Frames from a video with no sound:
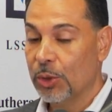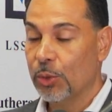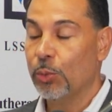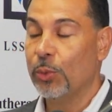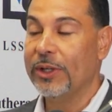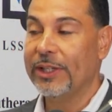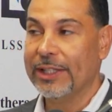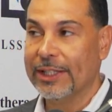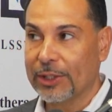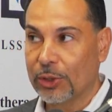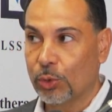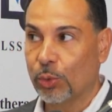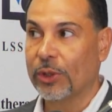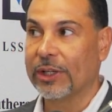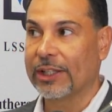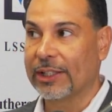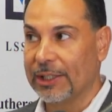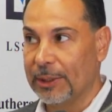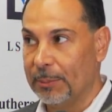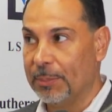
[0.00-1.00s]
We did
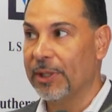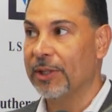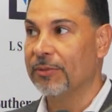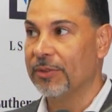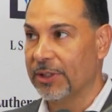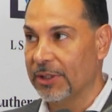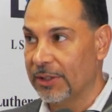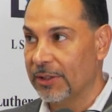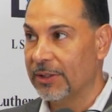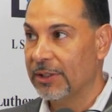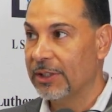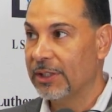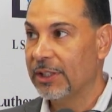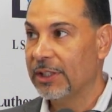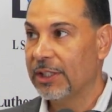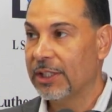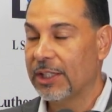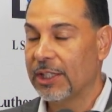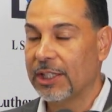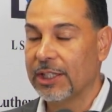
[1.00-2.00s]
quickly pivot
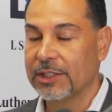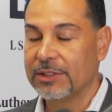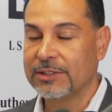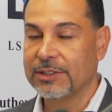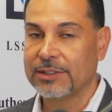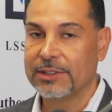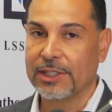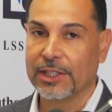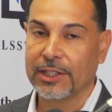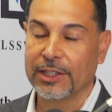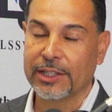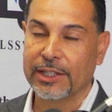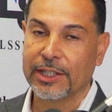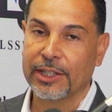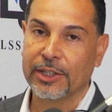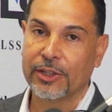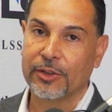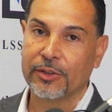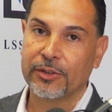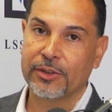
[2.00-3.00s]
to
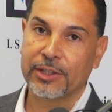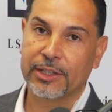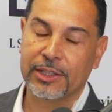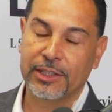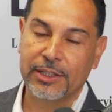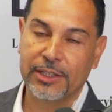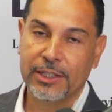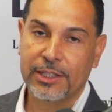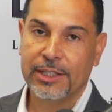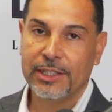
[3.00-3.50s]
telehealth, and